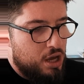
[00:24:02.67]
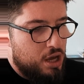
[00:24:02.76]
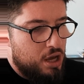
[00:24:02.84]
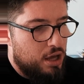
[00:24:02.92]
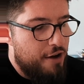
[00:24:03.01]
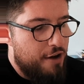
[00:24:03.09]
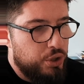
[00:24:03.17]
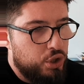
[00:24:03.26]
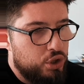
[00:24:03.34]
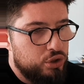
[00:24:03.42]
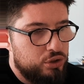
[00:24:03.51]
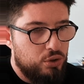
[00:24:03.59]
a very
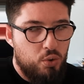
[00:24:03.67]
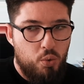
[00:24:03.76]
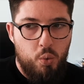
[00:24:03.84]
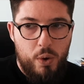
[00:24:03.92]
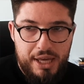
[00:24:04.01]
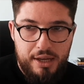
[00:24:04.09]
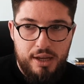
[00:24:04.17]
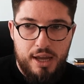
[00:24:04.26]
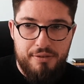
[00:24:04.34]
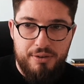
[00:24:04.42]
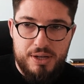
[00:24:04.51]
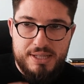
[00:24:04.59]
good week, a
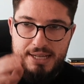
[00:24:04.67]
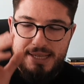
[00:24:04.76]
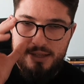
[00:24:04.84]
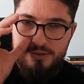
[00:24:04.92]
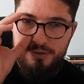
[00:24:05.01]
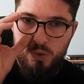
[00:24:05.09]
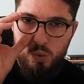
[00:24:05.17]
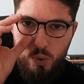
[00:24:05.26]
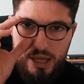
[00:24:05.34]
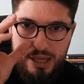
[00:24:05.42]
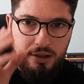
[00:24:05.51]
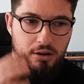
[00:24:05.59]
very successful
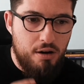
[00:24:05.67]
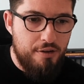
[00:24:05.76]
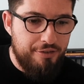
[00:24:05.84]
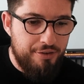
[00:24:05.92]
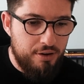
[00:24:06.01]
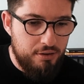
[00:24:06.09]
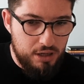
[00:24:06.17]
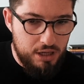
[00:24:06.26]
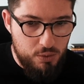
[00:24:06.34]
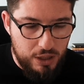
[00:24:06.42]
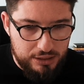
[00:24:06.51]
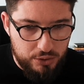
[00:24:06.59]
week of
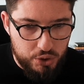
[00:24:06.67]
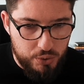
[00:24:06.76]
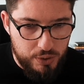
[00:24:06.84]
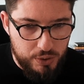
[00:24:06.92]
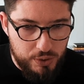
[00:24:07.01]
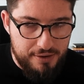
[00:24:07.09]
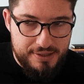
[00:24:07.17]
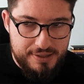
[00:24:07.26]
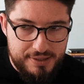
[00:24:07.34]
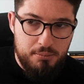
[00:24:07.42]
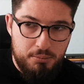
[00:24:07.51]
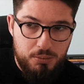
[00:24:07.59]
new ad creatives,
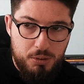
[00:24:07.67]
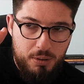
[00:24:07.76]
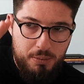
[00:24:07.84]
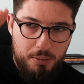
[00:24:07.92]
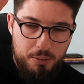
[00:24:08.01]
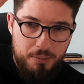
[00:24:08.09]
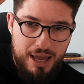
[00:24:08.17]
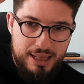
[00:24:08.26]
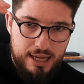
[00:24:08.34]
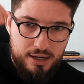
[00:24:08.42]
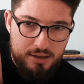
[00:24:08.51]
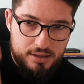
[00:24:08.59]
boom, boom, boom, boom, boom, and
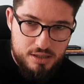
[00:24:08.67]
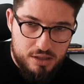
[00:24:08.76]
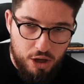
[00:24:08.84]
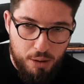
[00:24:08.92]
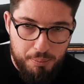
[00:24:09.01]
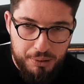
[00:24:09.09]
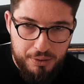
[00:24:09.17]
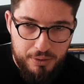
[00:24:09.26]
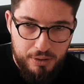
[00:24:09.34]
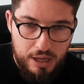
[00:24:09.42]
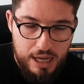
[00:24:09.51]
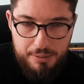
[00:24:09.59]
then stop,
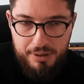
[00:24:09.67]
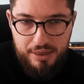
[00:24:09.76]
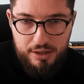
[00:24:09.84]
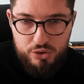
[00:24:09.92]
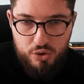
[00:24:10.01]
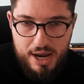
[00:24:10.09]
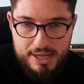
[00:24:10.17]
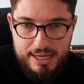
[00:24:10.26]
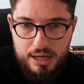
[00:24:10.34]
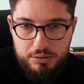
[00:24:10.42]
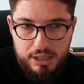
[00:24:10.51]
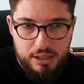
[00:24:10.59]
and everything dries
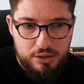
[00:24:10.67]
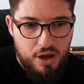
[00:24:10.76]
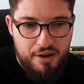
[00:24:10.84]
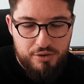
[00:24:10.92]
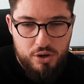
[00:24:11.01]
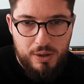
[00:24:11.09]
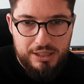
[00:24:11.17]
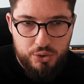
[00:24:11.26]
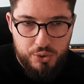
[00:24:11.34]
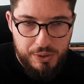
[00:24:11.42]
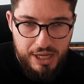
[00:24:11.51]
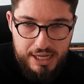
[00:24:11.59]
out, and you have no ad
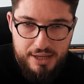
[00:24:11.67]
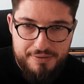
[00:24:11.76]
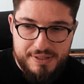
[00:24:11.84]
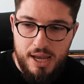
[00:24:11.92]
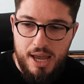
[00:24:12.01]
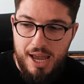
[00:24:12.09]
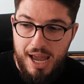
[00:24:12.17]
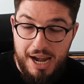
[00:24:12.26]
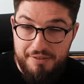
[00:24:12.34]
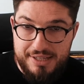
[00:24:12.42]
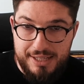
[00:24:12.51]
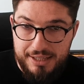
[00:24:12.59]
creatives. And
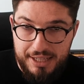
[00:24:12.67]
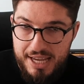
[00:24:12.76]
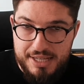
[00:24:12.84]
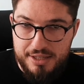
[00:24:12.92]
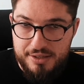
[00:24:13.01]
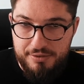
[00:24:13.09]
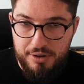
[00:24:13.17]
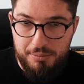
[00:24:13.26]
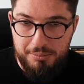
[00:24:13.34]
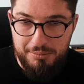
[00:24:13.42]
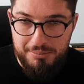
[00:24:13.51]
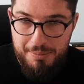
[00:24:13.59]
I've seen the cases
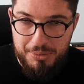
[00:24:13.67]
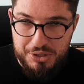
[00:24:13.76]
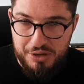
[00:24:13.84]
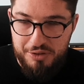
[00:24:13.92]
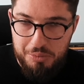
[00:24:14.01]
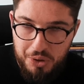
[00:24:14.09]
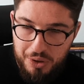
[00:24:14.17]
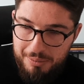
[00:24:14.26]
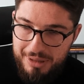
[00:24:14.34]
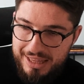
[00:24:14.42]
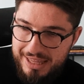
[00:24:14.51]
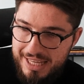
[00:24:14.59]
from members of the program
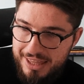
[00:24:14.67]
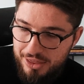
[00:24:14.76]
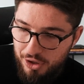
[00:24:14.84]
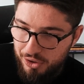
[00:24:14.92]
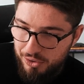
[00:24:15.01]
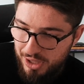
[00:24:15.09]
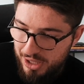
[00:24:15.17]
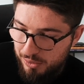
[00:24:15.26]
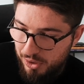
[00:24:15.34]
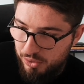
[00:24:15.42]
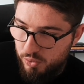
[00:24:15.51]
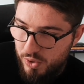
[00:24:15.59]
that they do
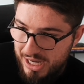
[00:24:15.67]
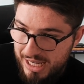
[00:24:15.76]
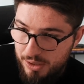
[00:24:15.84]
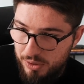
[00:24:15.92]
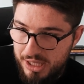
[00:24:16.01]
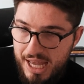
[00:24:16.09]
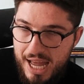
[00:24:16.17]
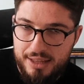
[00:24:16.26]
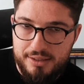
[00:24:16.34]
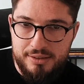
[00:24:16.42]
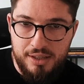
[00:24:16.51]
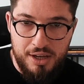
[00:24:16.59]
not renew the
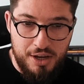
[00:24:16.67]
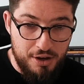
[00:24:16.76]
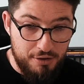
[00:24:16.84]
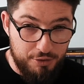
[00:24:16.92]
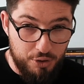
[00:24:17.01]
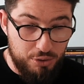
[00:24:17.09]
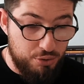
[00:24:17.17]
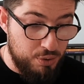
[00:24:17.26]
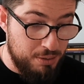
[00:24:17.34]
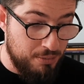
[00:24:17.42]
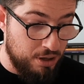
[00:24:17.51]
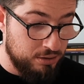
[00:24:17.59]
ads for 3
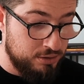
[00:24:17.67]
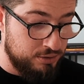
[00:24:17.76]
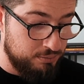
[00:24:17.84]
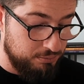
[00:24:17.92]
months,